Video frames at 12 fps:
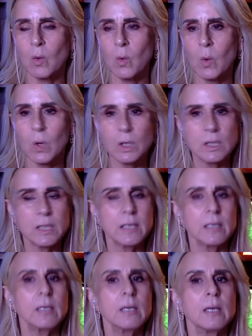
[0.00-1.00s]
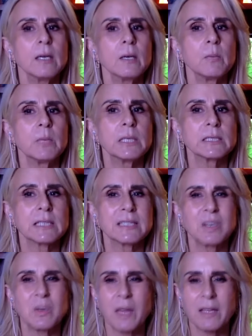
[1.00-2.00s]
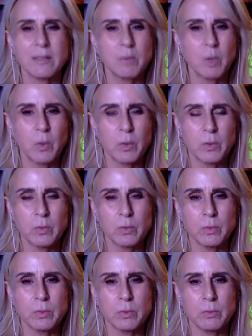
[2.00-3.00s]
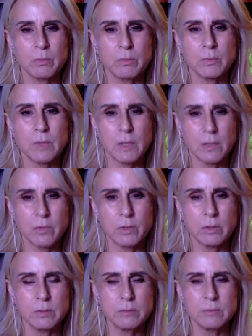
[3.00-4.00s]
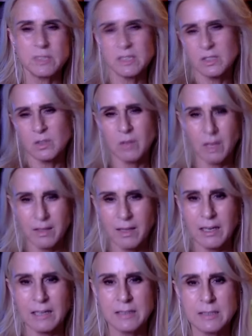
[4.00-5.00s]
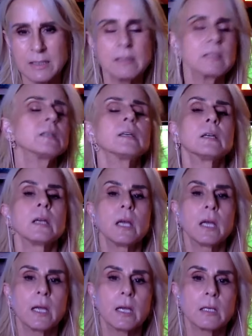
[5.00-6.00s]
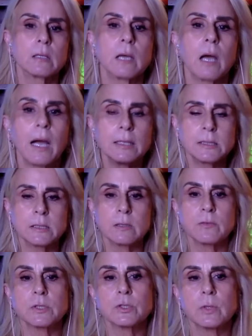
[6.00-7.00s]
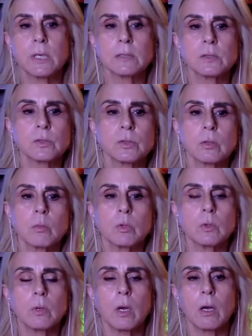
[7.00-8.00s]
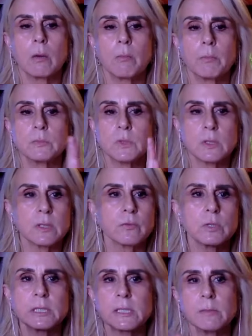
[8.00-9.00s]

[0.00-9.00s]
orally, because I don't like them going through the liver. Just don't like that idea. And the idea of a transdermal delivery